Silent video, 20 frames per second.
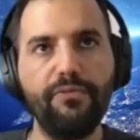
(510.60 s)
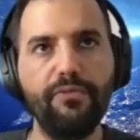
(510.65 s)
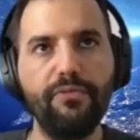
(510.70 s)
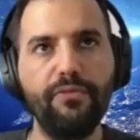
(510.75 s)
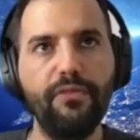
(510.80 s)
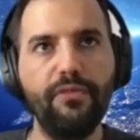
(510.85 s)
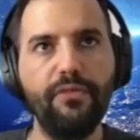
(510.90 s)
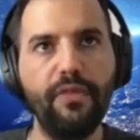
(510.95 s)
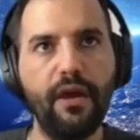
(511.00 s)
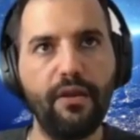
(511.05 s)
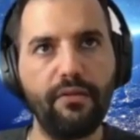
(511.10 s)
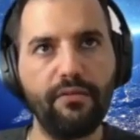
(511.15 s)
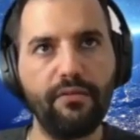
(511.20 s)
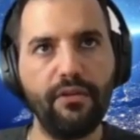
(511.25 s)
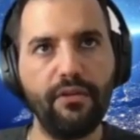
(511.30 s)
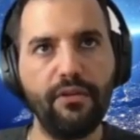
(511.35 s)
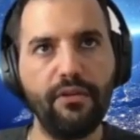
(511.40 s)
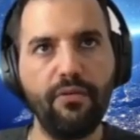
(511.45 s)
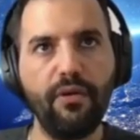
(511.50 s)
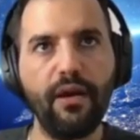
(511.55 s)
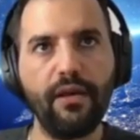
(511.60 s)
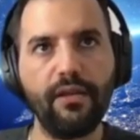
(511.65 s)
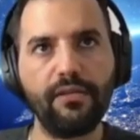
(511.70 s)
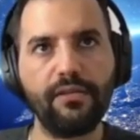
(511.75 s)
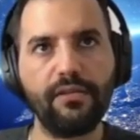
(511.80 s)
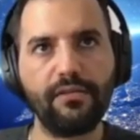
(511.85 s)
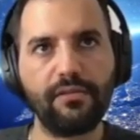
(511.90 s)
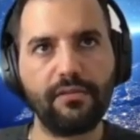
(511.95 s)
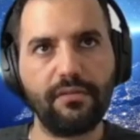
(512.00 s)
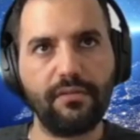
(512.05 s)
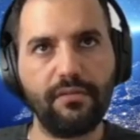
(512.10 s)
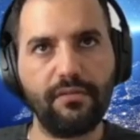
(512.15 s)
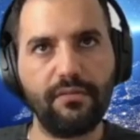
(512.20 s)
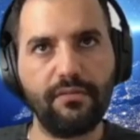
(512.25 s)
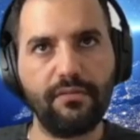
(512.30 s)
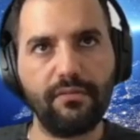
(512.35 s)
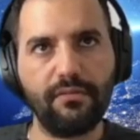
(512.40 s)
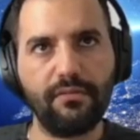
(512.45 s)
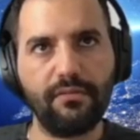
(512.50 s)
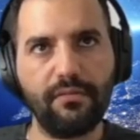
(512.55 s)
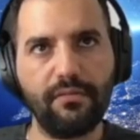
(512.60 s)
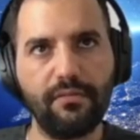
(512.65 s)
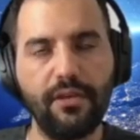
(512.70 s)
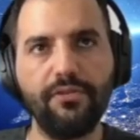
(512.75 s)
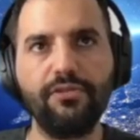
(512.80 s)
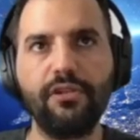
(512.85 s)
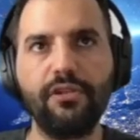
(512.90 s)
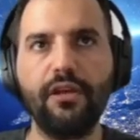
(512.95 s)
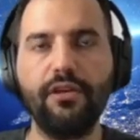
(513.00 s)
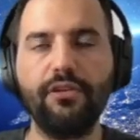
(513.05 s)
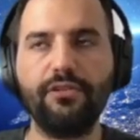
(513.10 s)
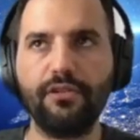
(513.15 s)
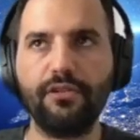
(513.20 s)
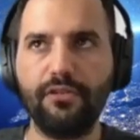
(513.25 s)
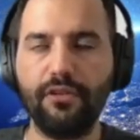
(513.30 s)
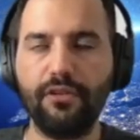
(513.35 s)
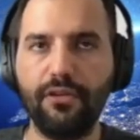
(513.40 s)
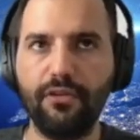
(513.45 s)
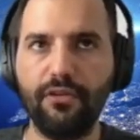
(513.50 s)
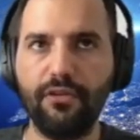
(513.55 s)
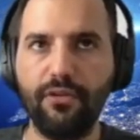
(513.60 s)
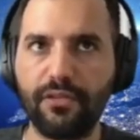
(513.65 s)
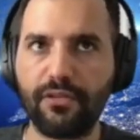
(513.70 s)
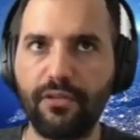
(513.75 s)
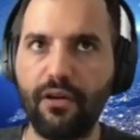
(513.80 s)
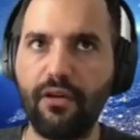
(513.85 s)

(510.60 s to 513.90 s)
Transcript: There, the U.S. legislation, the U.S.